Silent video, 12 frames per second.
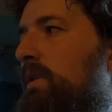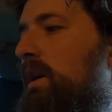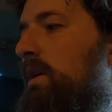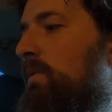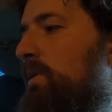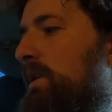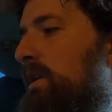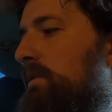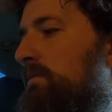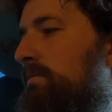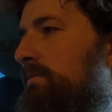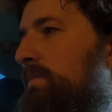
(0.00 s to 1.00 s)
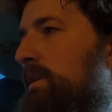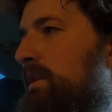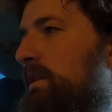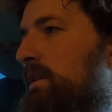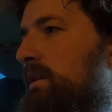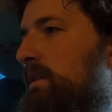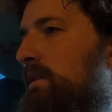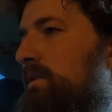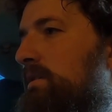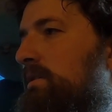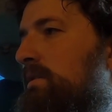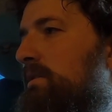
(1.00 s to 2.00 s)
where I want it,
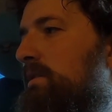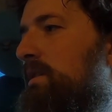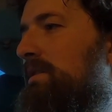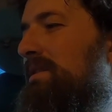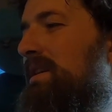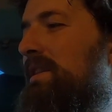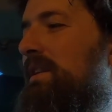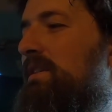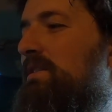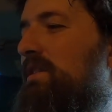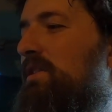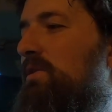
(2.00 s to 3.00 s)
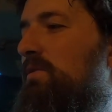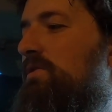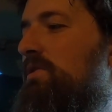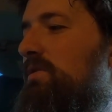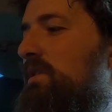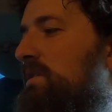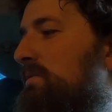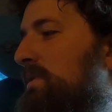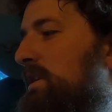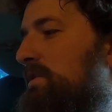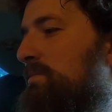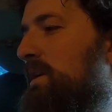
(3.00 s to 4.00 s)
because it's not that it's a huge unit,
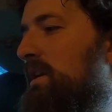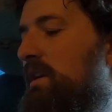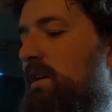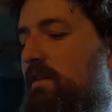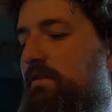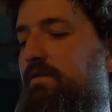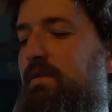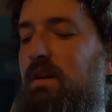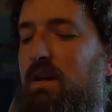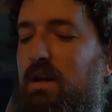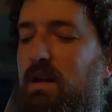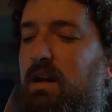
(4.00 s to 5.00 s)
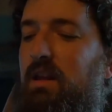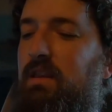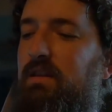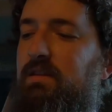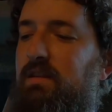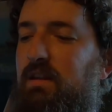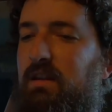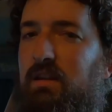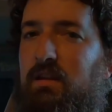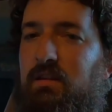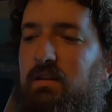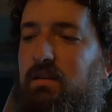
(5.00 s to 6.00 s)
but it's big enough. And this
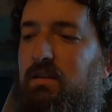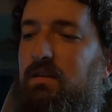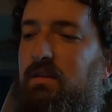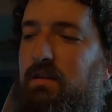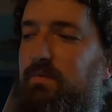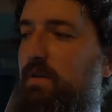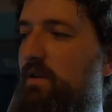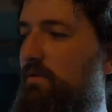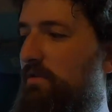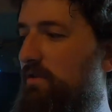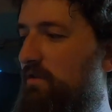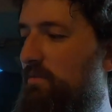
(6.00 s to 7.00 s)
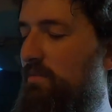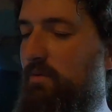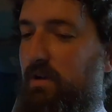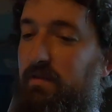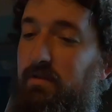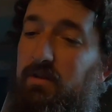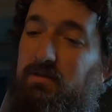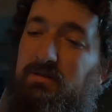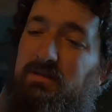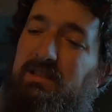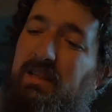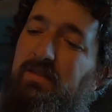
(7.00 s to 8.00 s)
thing, this big old tube or whatever,
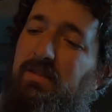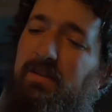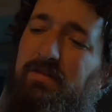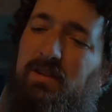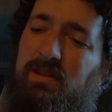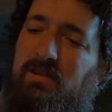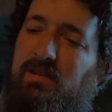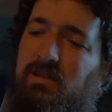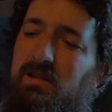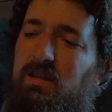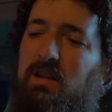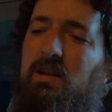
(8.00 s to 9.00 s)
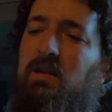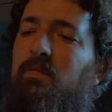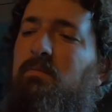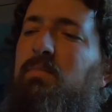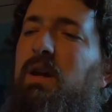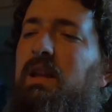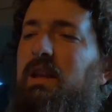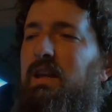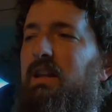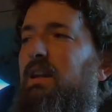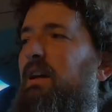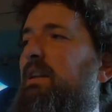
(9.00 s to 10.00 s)
even if it's bent
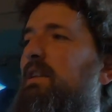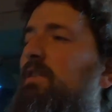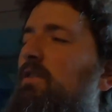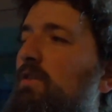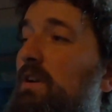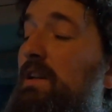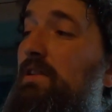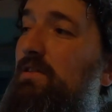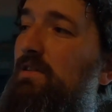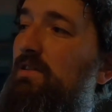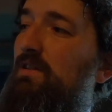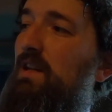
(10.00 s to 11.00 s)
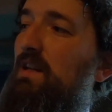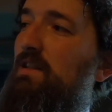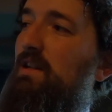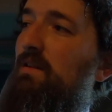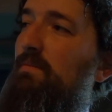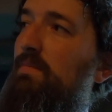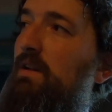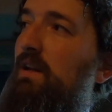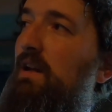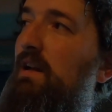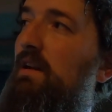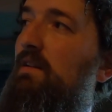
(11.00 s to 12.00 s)
at 90 degrees, just takes up
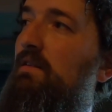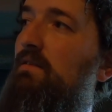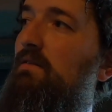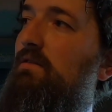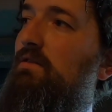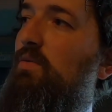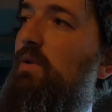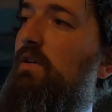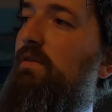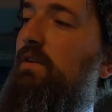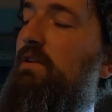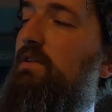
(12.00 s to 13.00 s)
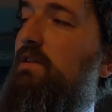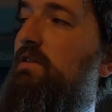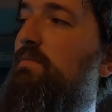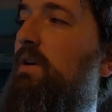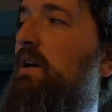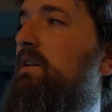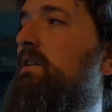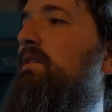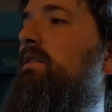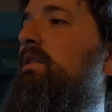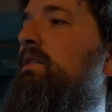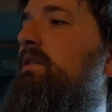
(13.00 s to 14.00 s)
like 12 inches
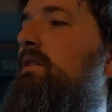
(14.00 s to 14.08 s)
practically.